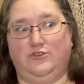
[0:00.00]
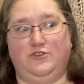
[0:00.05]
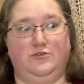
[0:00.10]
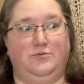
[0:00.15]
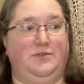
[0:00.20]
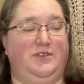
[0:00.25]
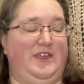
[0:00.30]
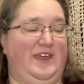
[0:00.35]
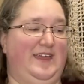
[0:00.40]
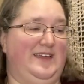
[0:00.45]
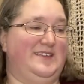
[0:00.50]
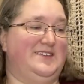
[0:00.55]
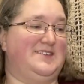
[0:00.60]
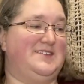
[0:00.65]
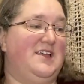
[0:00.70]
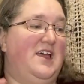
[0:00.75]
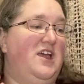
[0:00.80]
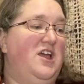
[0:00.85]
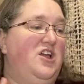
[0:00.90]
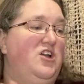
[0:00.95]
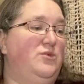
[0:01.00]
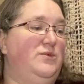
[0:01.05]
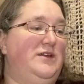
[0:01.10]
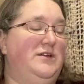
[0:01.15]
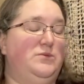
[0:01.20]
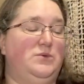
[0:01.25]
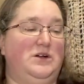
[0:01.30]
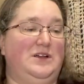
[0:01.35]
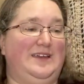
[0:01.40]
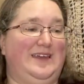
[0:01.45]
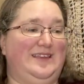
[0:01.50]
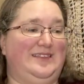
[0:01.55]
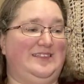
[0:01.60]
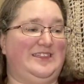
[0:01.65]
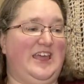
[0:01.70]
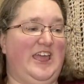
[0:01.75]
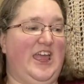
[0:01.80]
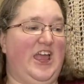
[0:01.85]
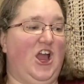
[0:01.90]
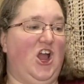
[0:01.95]
YouTube things. We will get
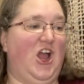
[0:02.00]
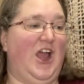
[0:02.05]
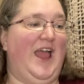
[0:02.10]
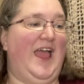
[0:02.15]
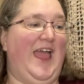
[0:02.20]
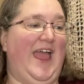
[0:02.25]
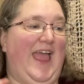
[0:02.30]
there.